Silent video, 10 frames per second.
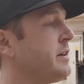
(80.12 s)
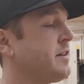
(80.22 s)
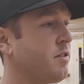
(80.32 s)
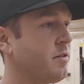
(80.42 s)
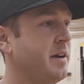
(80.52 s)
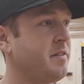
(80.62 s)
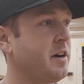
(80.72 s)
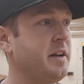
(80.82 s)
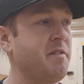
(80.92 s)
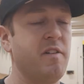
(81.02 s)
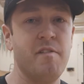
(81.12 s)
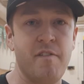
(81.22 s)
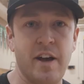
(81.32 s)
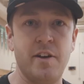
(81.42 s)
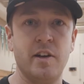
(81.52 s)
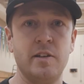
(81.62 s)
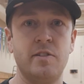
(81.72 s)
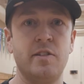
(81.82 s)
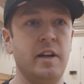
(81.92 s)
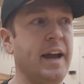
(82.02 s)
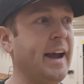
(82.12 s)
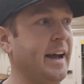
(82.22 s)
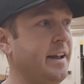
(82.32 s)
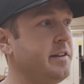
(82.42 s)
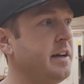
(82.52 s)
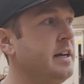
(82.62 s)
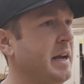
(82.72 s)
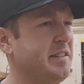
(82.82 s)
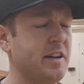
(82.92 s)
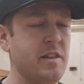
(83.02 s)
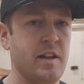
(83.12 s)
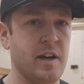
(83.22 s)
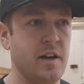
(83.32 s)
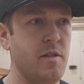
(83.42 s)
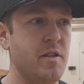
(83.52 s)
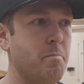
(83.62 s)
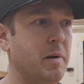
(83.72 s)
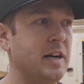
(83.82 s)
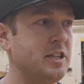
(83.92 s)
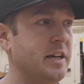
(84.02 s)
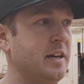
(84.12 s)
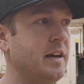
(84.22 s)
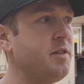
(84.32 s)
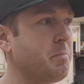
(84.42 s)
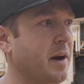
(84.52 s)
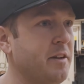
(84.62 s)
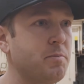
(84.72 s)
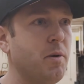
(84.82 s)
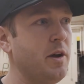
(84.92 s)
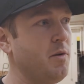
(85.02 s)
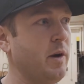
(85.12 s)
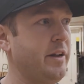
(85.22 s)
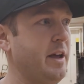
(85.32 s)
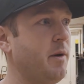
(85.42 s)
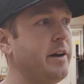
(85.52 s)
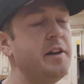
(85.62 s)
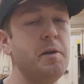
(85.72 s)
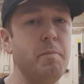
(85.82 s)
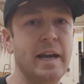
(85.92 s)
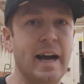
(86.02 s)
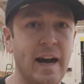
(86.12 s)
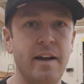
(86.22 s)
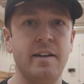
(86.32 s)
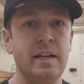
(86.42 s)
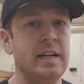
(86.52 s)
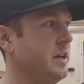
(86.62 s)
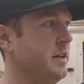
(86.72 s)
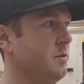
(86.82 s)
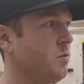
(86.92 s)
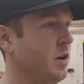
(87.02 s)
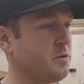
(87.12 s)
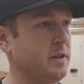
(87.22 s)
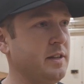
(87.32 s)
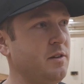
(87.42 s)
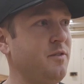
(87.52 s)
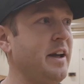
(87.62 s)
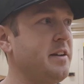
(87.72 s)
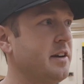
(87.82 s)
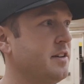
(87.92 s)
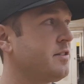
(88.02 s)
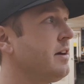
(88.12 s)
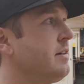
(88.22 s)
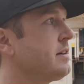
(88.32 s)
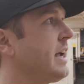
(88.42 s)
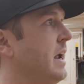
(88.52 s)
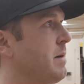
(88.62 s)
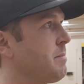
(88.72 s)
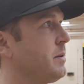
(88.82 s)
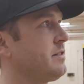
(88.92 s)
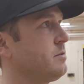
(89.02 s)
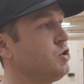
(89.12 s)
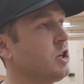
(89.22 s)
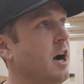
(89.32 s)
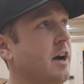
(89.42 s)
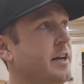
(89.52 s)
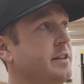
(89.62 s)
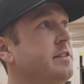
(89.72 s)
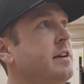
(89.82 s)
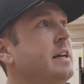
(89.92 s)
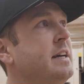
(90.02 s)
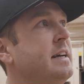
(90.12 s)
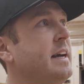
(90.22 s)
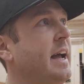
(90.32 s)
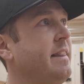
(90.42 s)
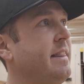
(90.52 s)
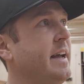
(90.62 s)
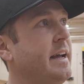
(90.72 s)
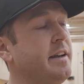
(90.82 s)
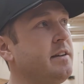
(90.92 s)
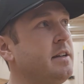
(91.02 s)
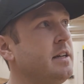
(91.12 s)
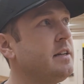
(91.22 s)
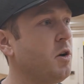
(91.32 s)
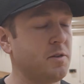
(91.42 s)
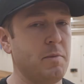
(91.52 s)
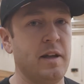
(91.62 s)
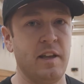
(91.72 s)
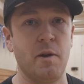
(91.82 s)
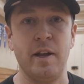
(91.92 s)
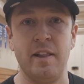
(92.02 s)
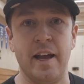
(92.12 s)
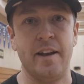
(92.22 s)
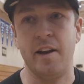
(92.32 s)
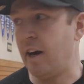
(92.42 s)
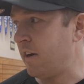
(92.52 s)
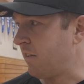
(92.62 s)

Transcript: went to 3 of our different vendors, and based on the budget, the price point of where they wanted to be at, we worked with those vendors, came up with some drawings, and then ultimately we landed on